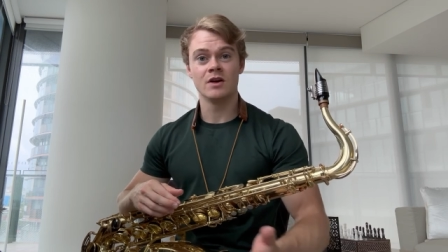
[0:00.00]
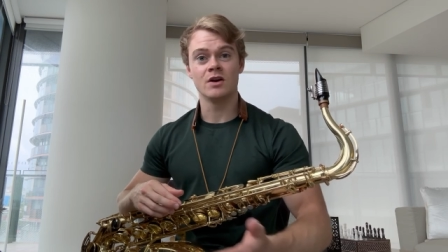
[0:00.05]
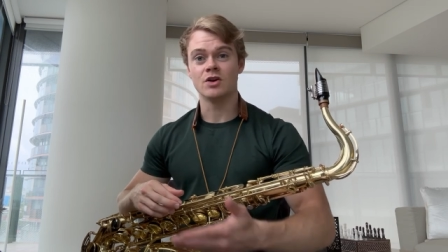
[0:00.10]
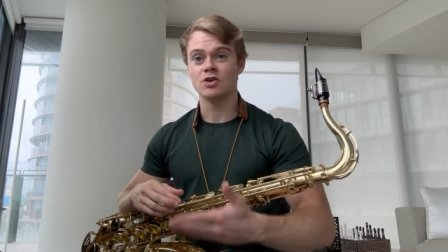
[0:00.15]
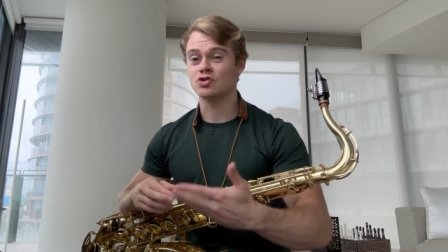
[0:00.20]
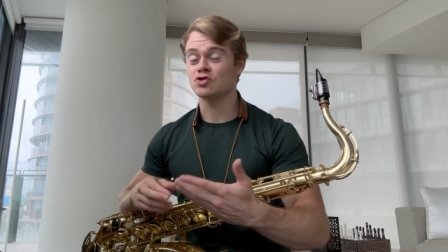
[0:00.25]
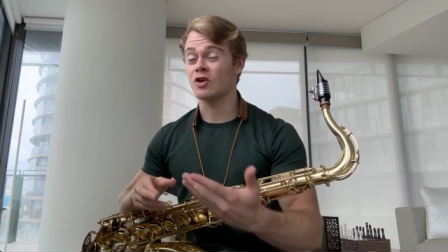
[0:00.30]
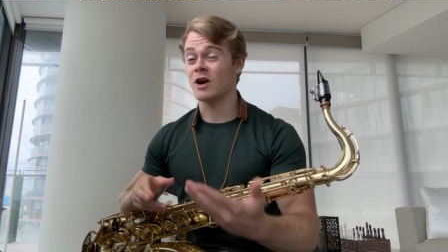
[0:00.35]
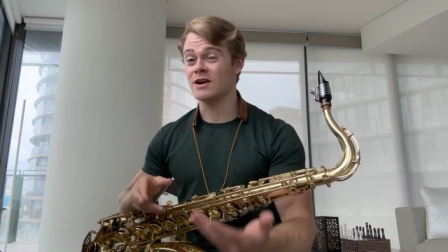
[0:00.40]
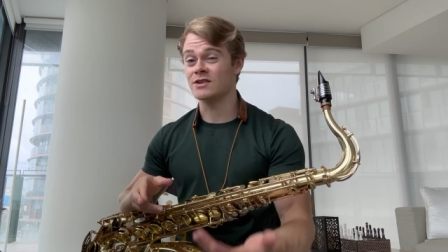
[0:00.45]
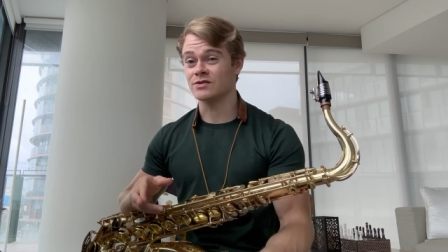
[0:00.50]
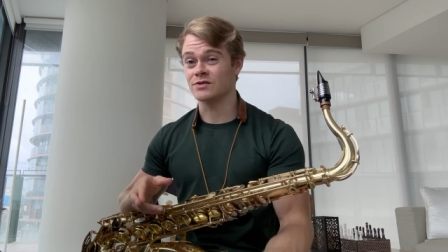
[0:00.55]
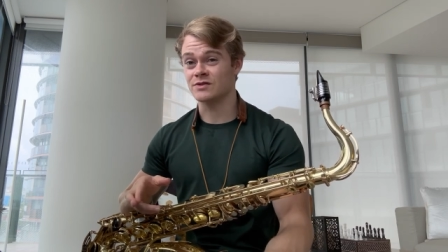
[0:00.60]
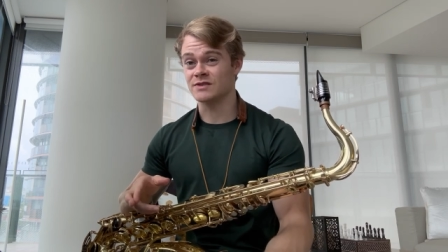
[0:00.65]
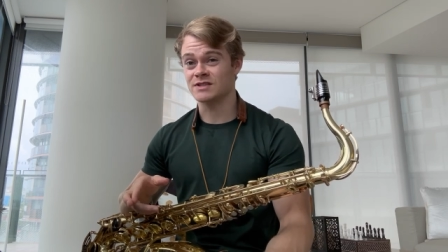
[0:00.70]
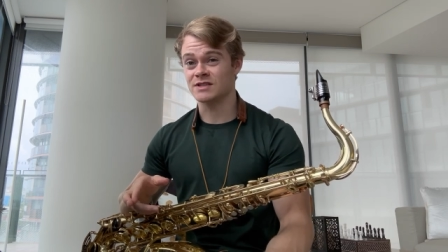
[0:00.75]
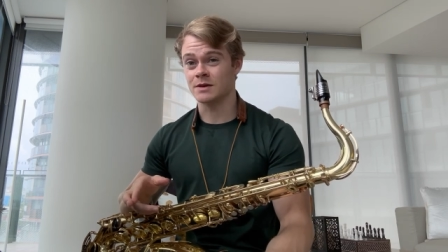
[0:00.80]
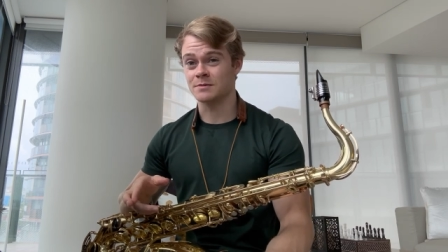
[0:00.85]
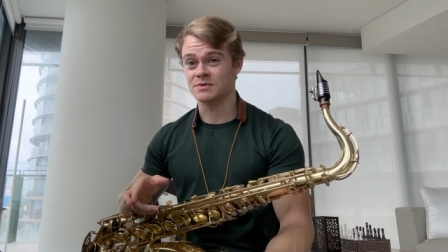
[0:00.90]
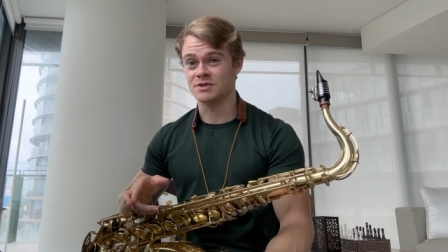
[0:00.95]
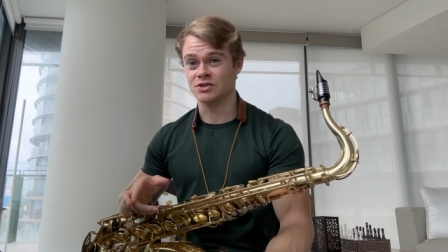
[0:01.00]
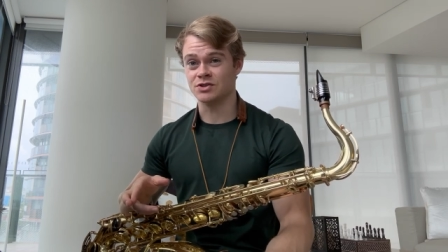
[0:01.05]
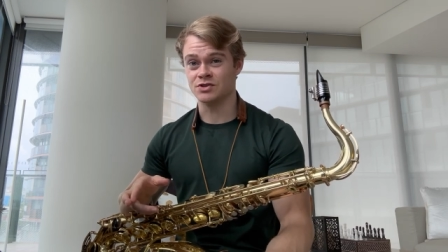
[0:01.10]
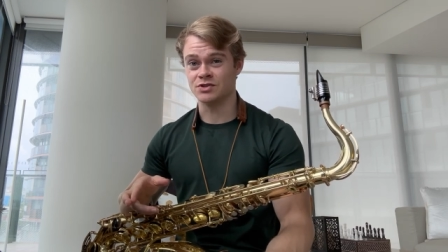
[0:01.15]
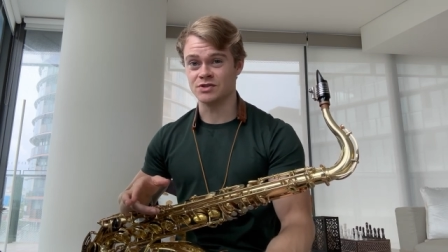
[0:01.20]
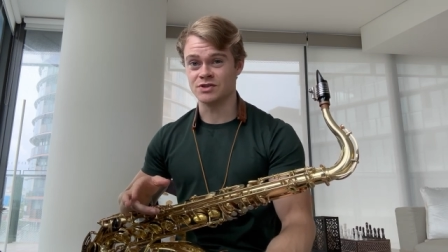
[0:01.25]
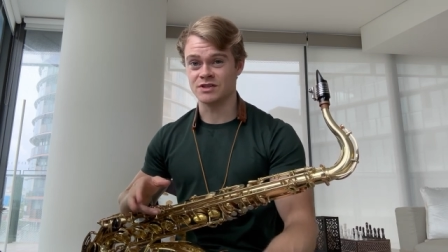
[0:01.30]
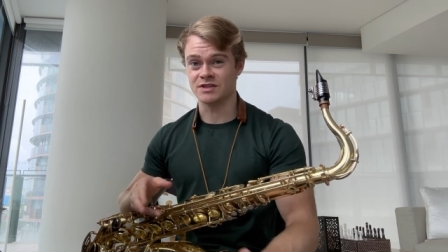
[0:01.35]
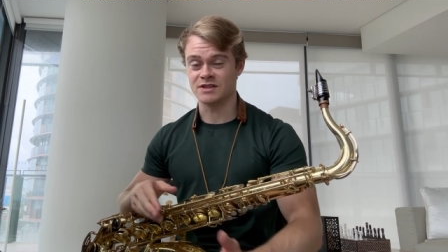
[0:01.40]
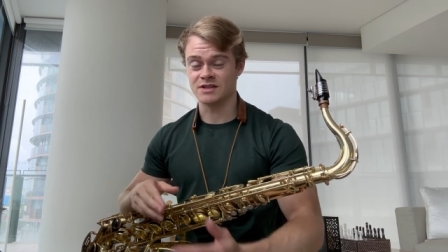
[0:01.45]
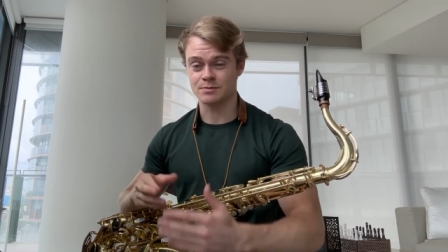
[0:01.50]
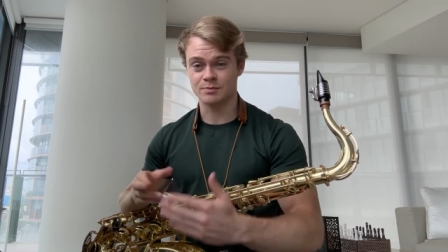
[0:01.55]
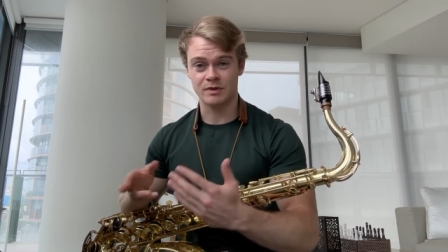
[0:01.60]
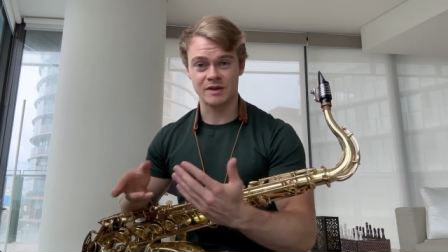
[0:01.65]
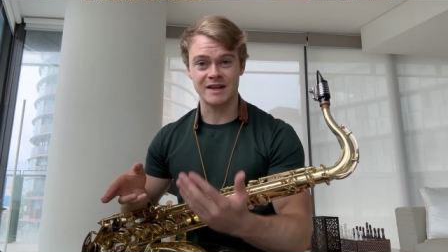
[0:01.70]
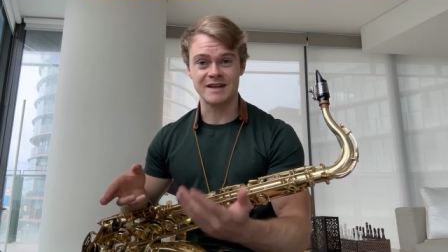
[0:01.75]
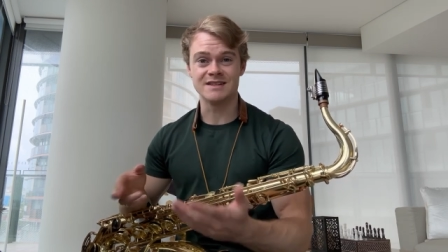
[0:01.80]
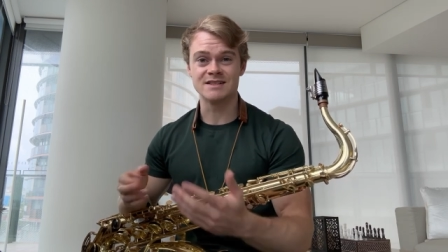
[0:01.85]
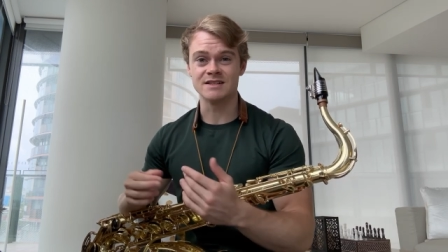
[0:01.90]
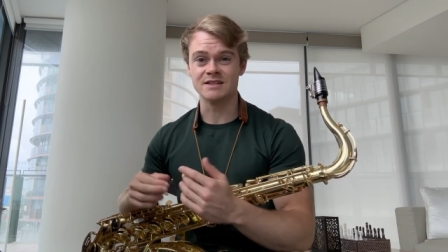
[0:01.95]
tritone substitutions.
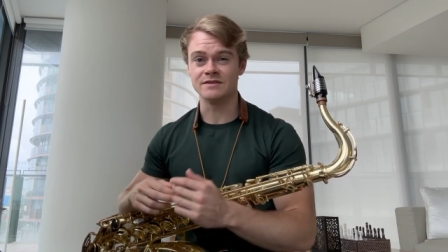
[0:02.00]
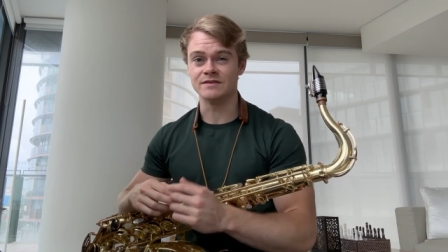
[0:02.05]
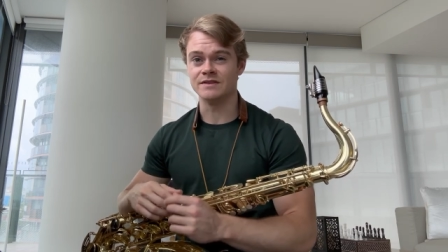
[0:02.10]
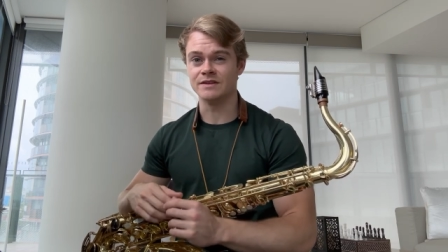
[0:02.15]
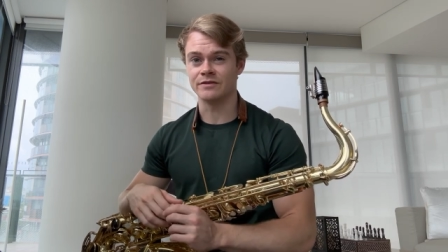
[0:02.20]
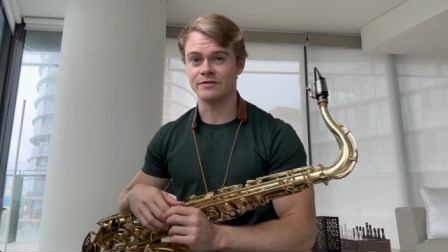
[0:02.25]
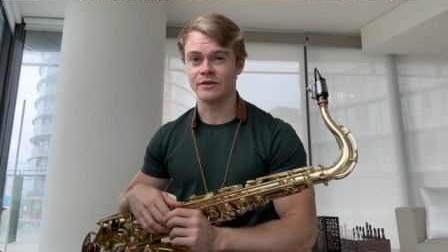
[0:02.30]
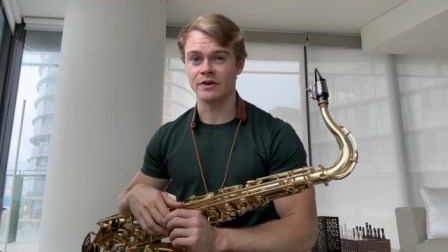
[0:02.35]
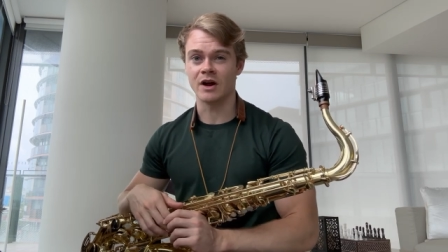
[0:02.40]
Plenty of different